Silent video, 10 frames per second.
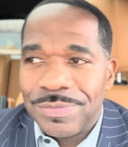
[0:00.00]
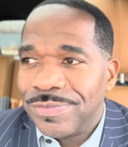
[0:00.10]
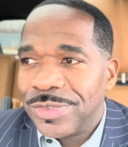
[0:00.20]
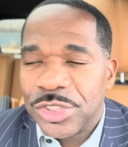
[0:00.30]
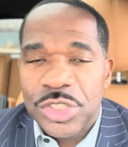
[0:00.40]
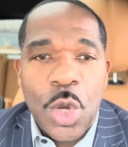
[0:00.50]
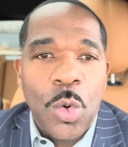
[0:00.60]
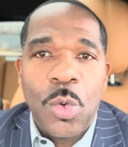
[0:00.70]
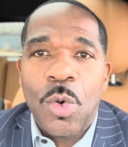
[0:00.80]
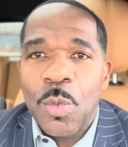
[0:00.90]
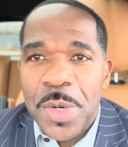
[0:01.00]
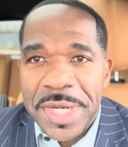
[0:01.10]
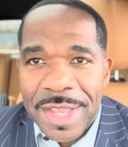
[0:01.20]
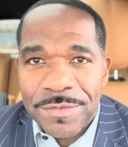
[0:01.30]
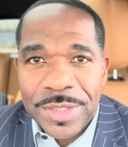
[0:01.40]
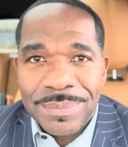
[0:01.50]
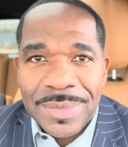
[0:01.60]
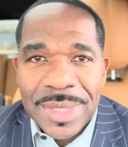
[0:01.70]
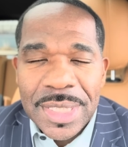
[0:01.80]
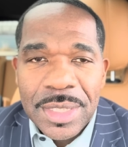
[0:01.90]
snow or whatever
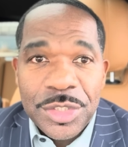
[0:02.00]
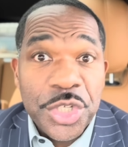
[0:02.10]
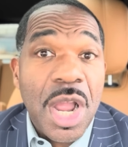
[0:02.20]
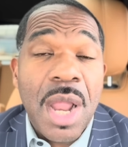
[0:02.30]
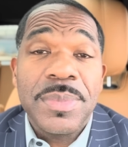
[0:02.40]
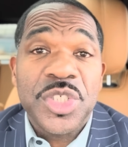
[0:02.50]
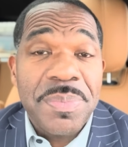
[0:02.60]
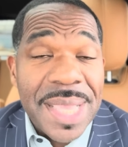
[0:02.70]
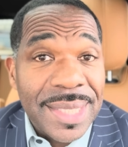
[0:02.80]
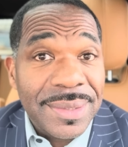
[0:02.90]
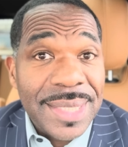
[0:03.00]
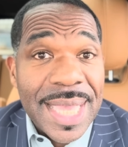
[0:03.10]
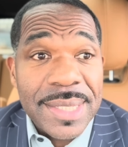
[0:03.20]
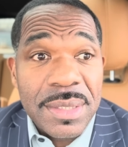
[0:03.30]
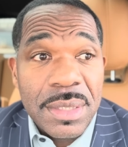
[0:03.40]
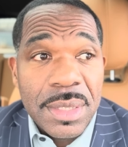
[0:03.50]
your garbage man that,